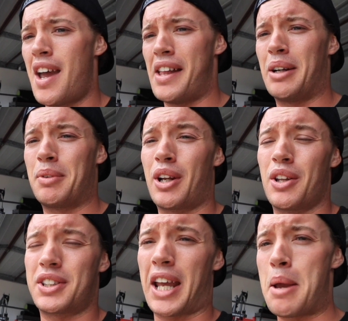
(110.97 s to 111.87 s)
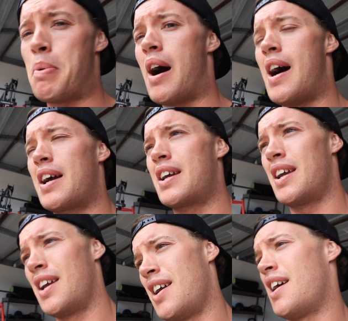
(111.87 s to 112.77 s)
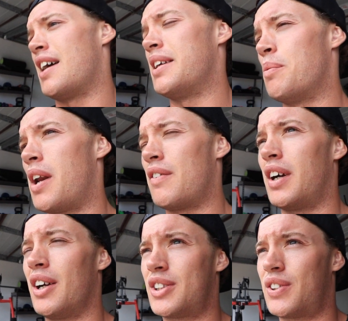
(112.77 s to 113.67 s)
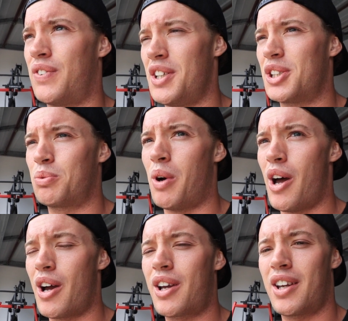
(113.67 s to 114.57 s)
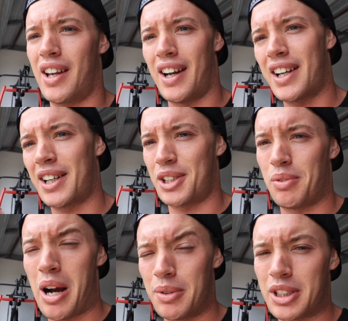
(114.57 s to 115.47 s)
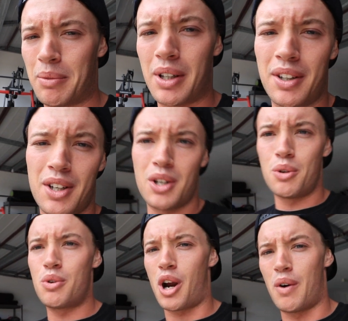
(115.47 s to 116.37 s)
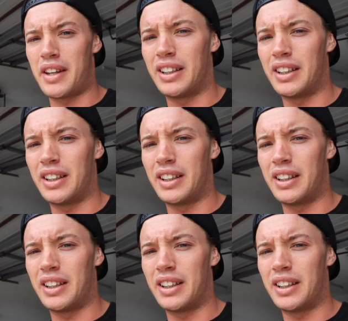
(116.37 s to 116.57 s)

And then I'm going to go to the skate park, and then when everyone else finishes work and I can actually ride with someone, we'll go ride